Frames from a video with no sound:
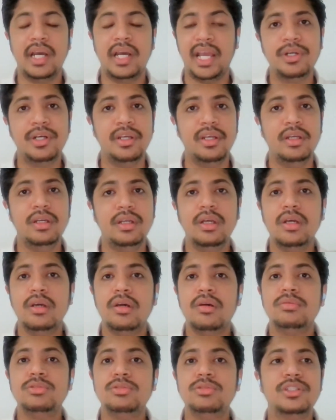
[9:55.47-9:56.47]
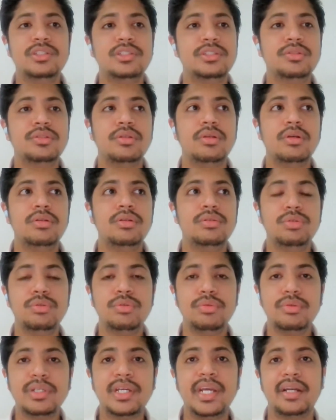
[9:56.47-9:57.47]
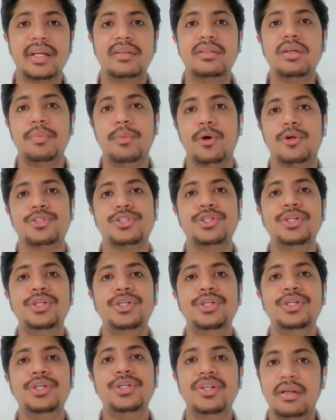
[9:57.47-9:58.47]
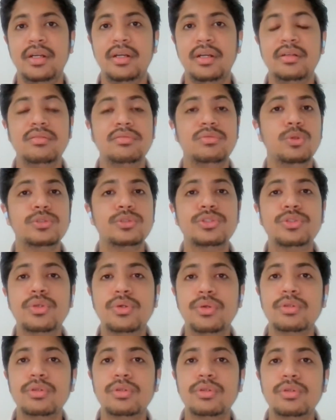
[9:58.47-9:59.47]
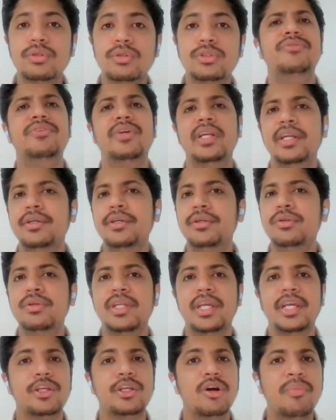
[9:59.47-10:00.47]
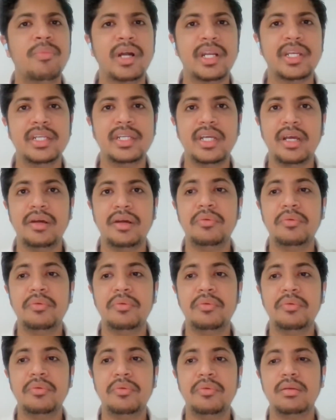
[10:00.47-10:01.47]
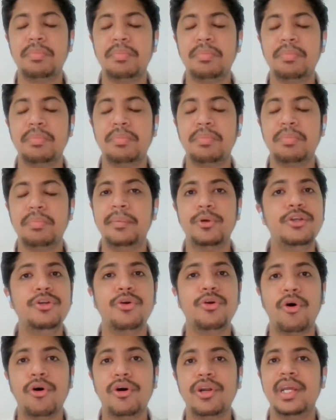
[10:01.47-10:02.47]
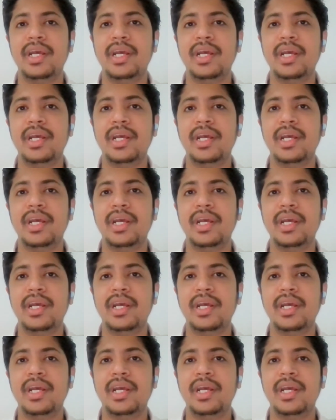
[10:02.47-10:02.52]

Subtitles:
anybody just to get the abortion done. those crooks who are willing to take your money by putting